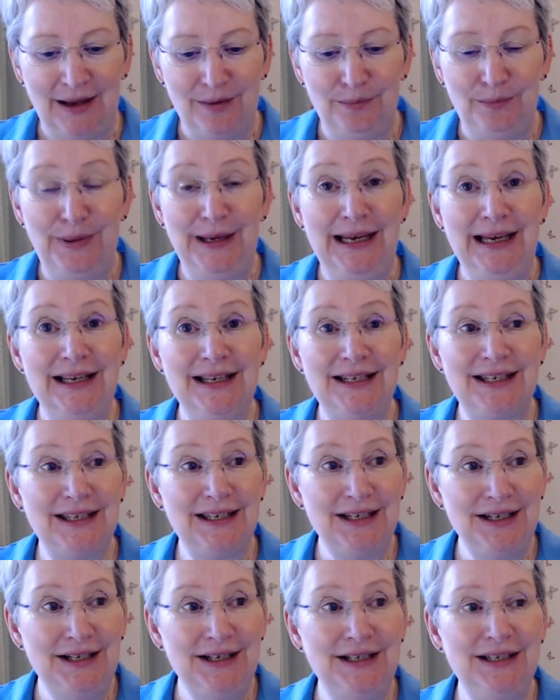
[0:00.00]
being
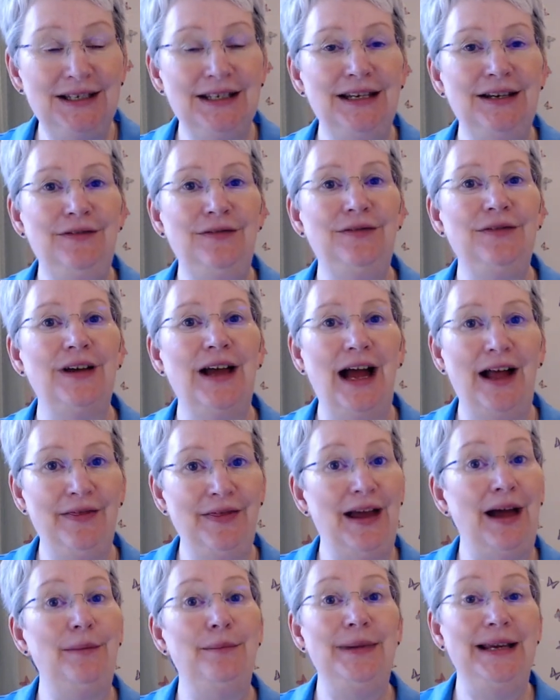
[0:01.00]
assertive, and
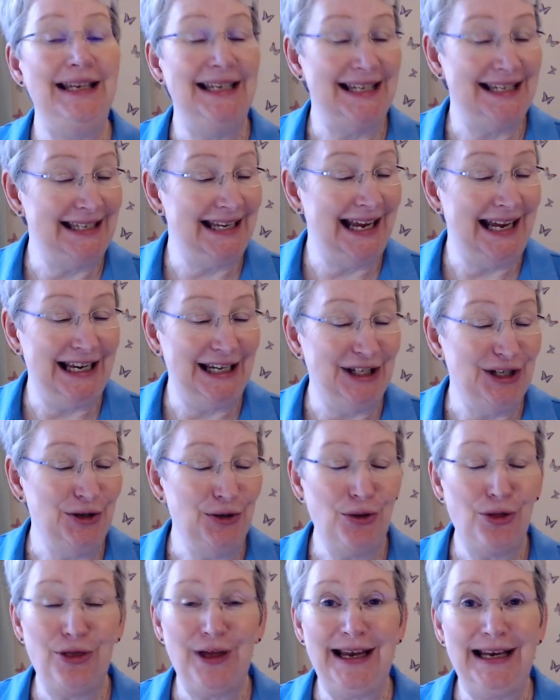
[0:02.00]
that means saying no
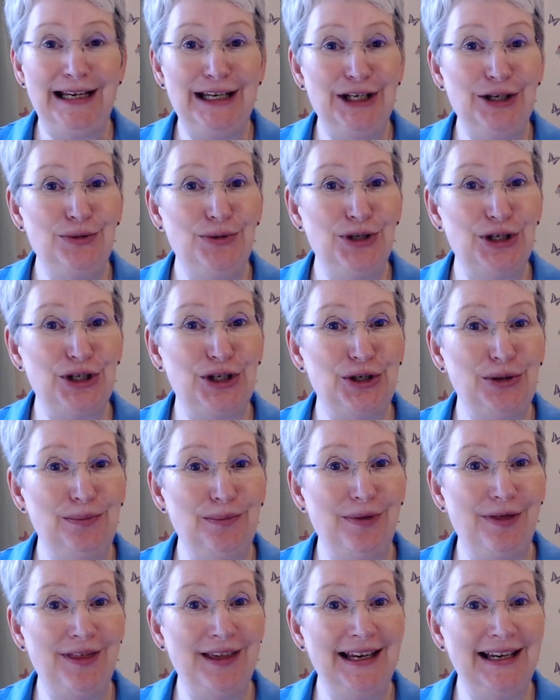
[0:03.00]
thank you to some
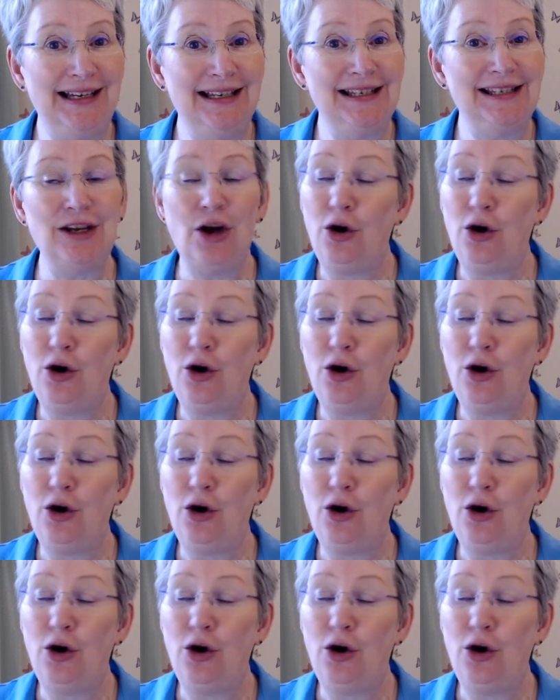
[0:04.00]
things,